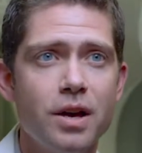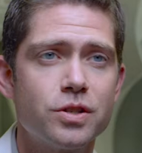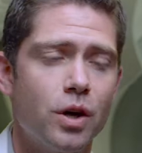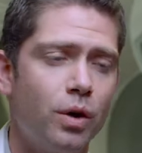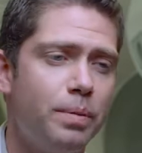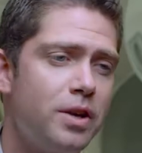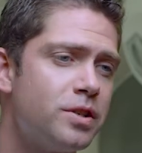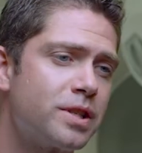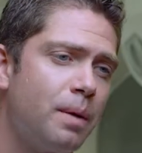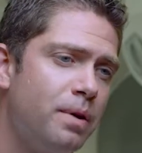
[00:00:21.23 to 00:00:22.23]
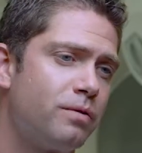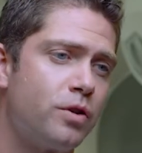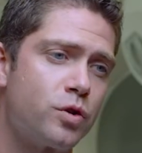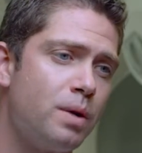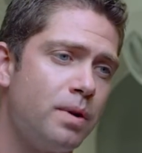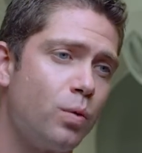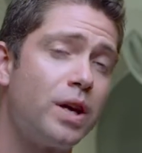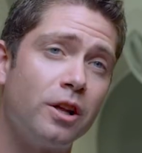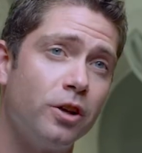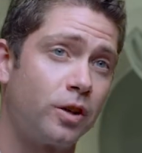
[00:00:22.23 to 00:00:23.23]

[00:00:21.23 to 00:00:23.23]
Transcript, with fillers: So when patients come in for treatment, we can